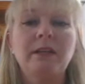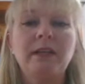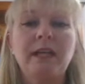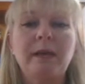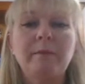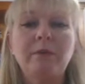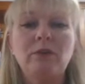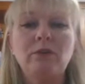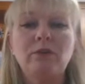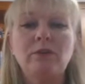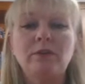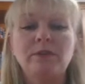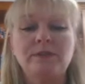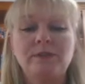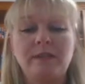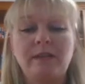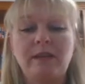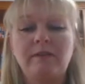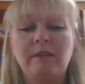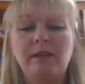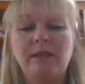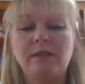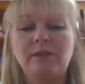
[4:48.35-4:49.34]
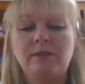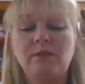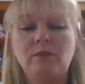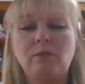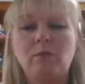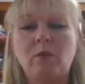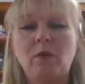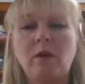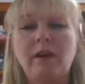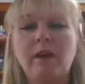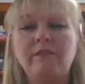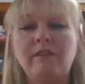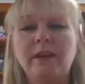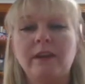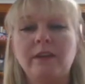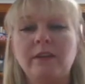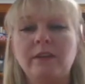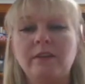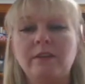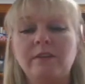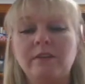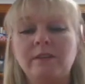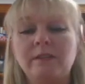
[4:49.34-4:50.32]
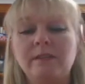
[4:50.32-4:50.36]
to come across now and enter the Y
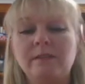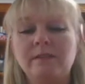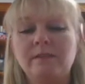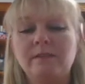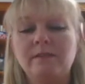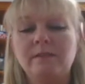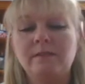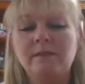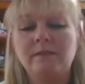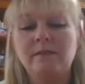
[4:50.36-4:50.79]
values.